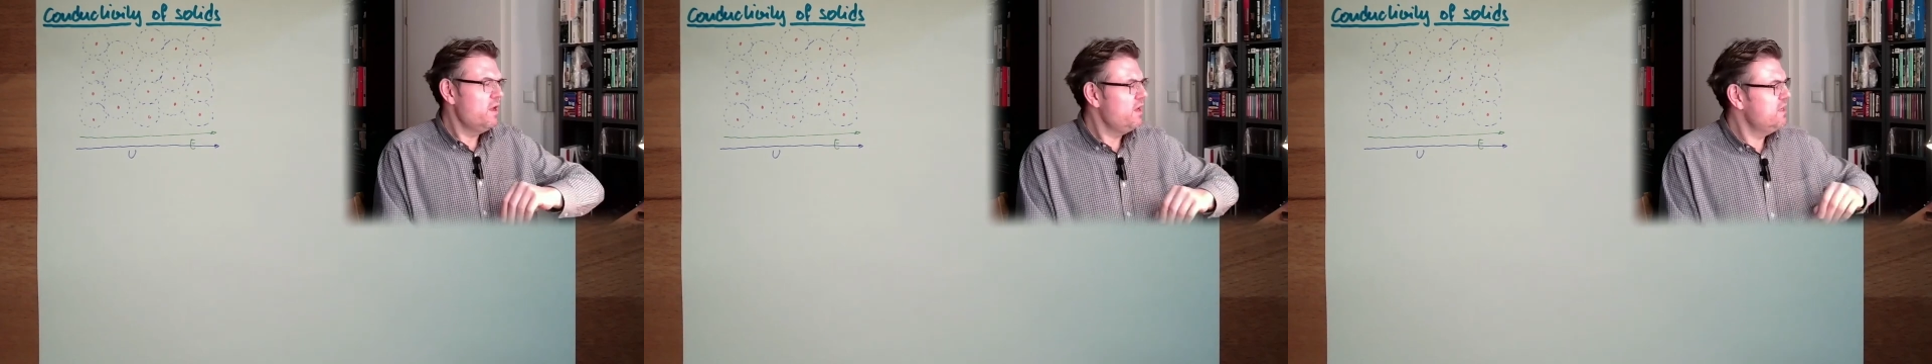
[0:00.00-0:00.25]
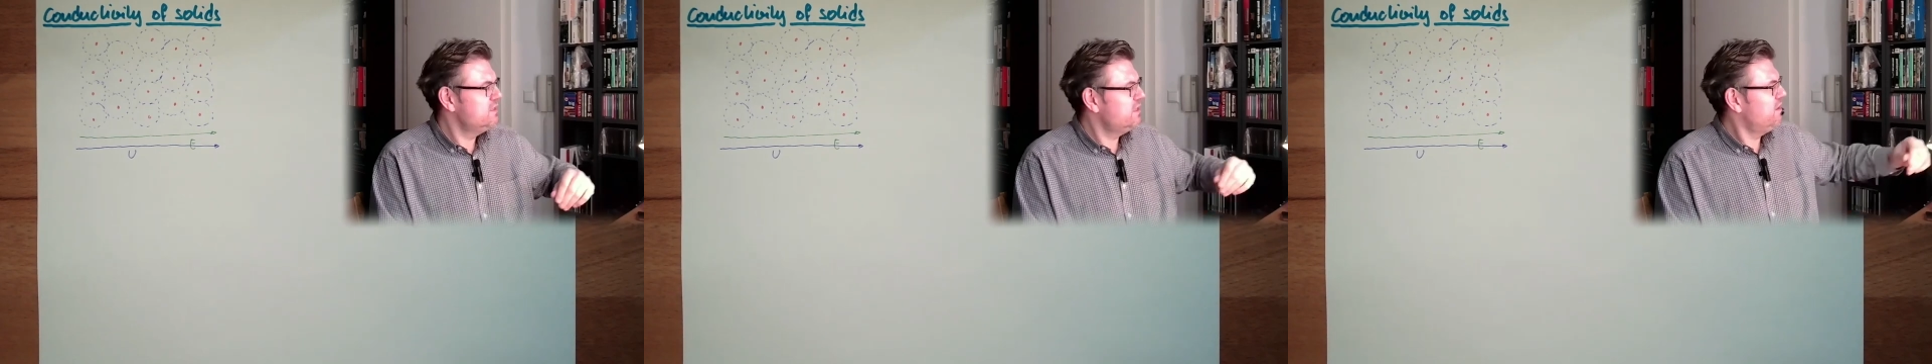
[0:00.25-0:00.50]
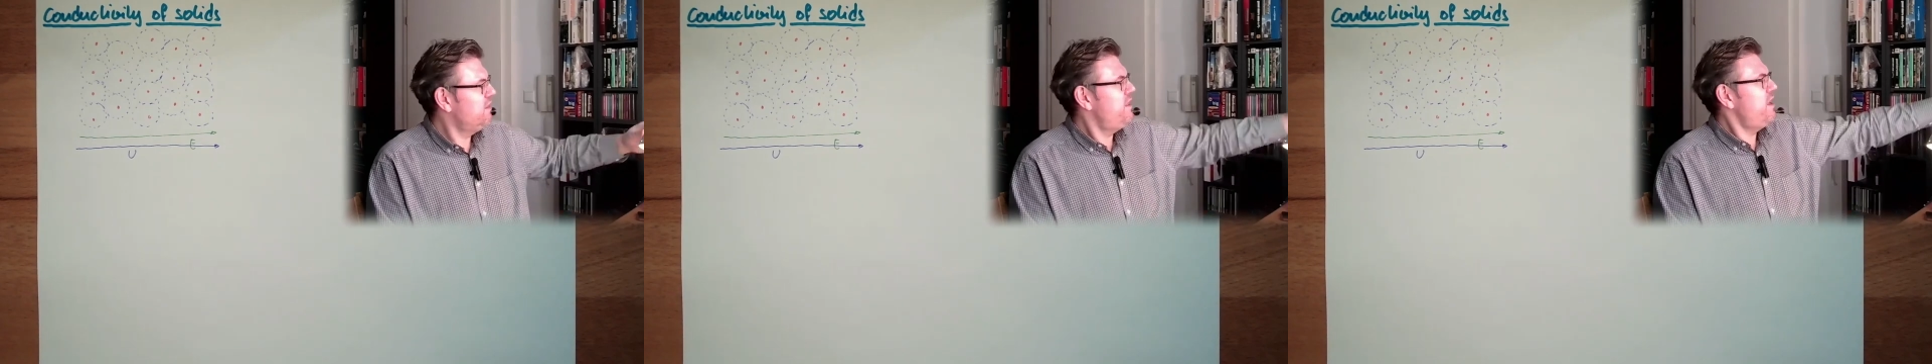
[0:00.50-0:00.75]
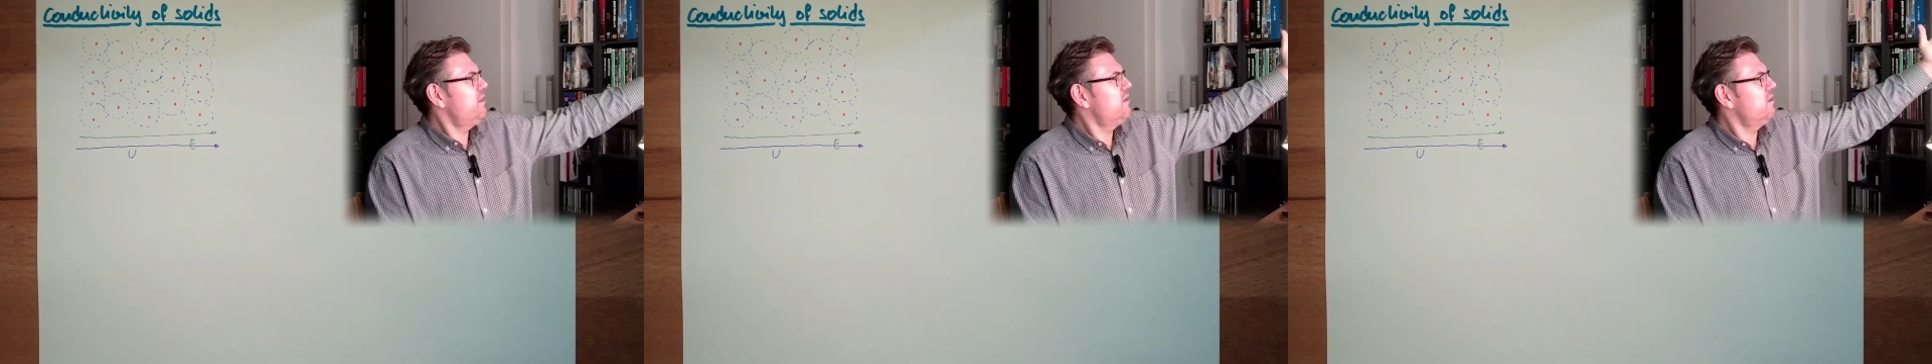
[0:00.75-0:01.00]
Is it
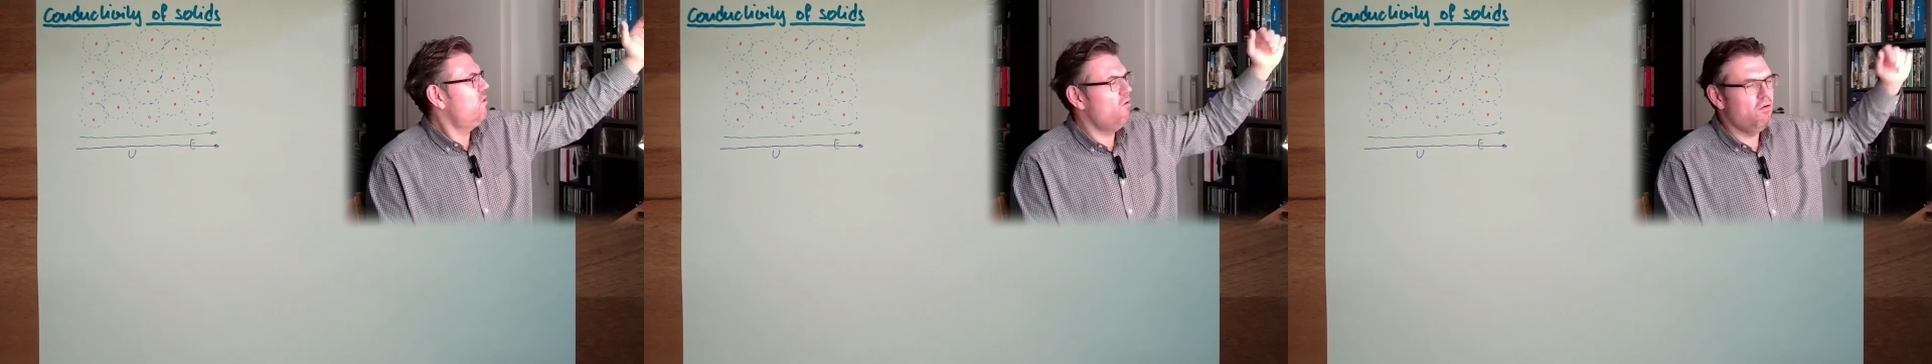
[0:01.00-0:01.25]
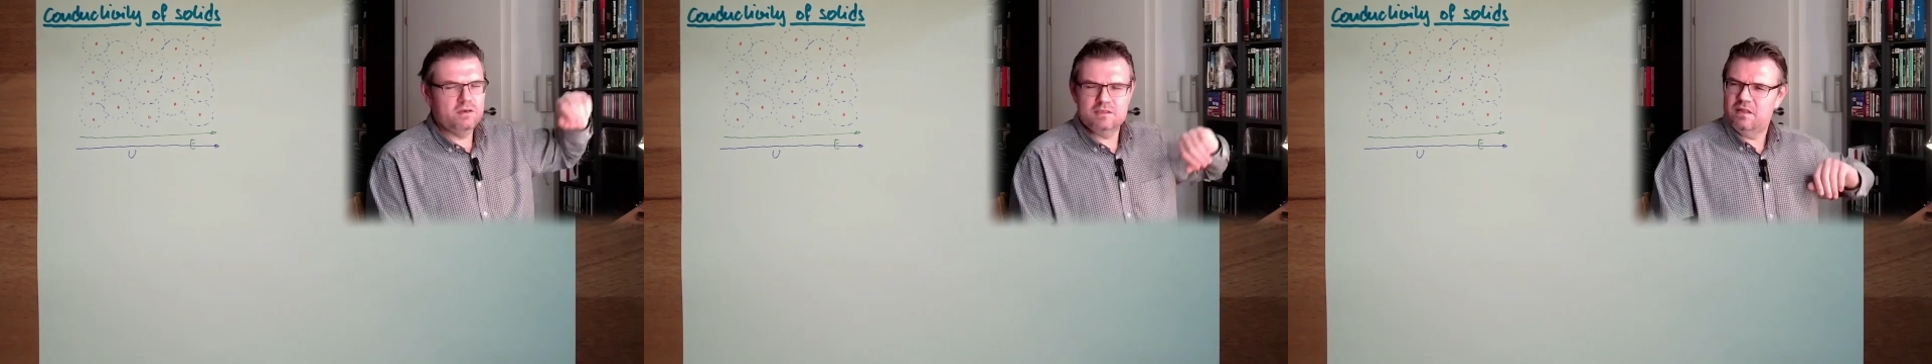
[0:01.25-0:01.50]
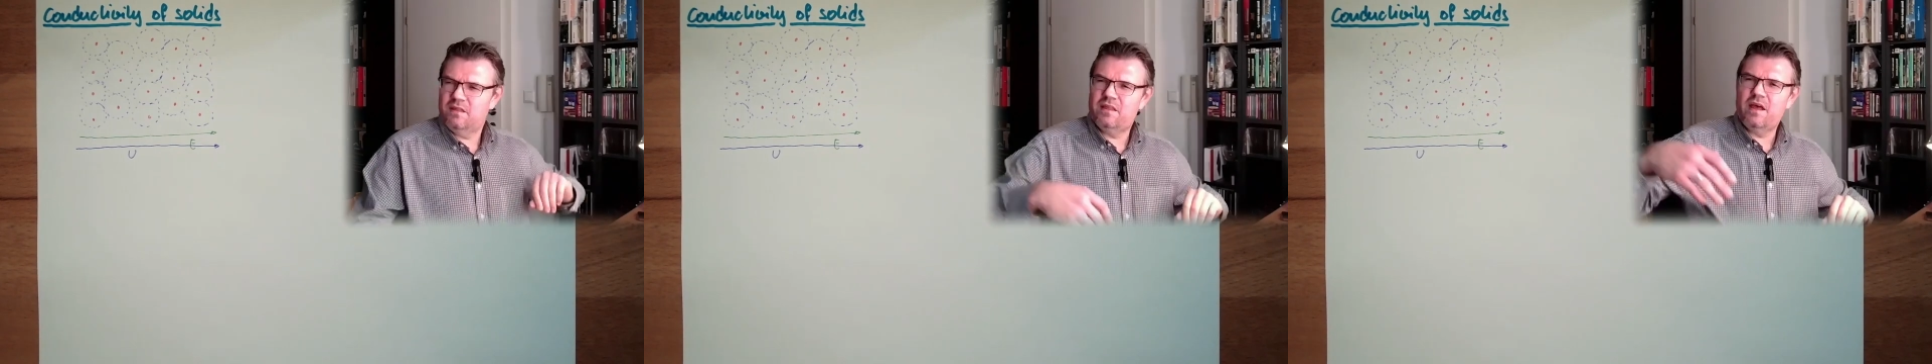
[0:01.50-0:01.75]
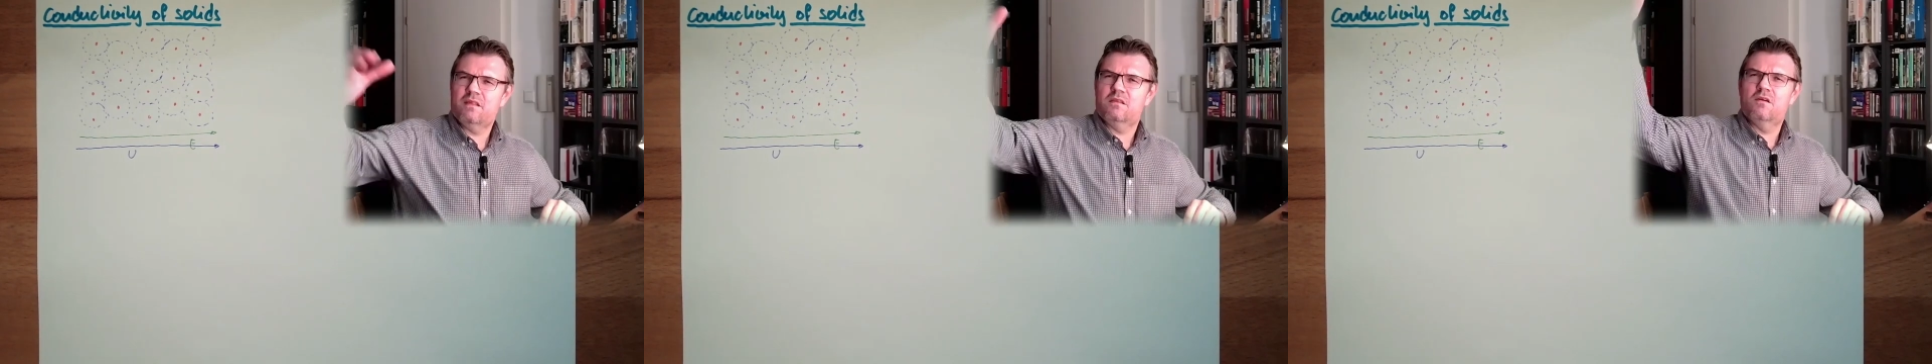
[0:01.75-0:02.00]
that core? Is it
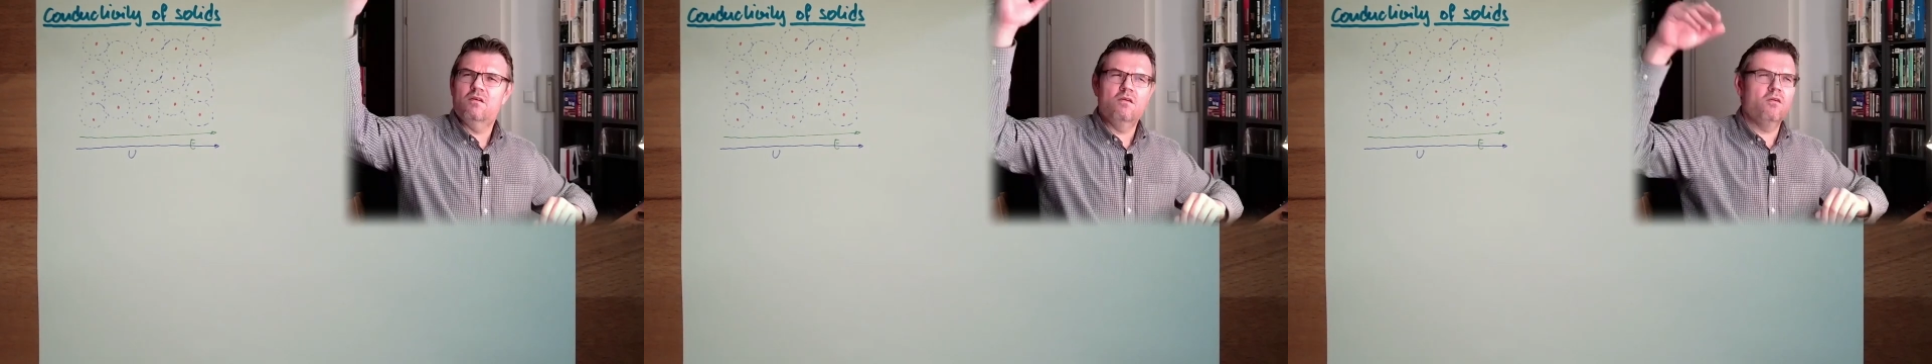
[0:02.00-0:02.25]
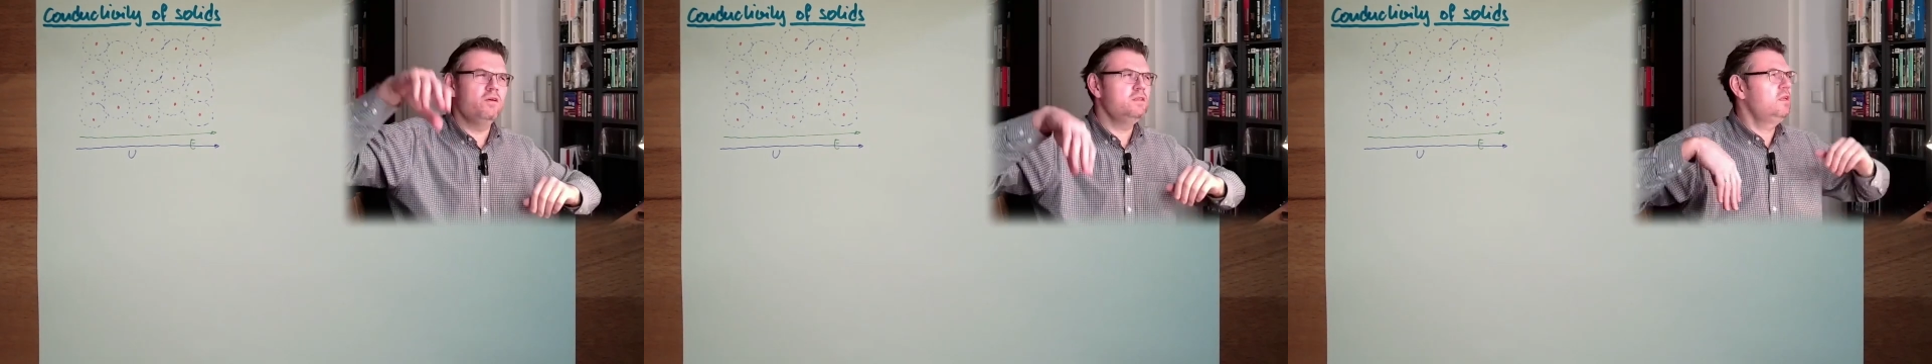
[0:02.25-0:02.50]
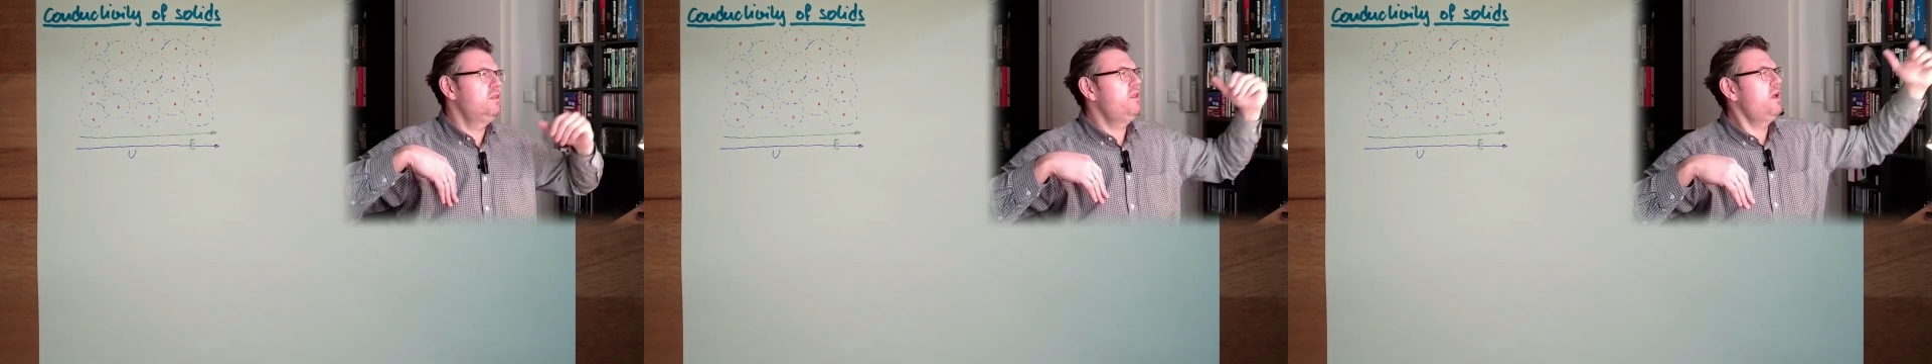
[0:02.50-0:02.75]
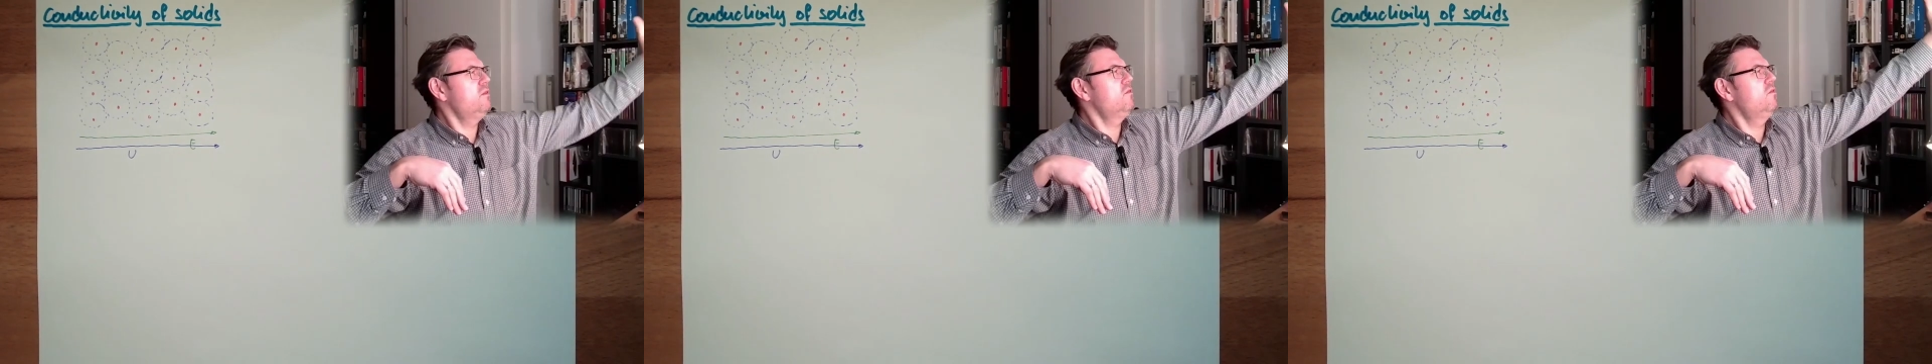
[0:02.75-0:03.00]
that core? Is it
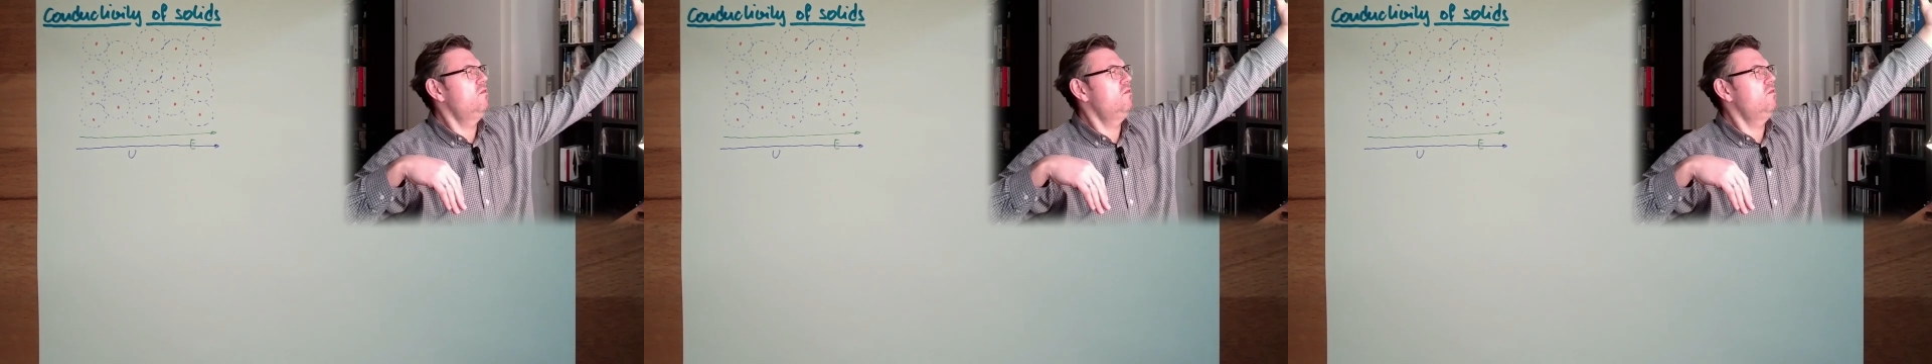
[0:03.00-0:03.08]
that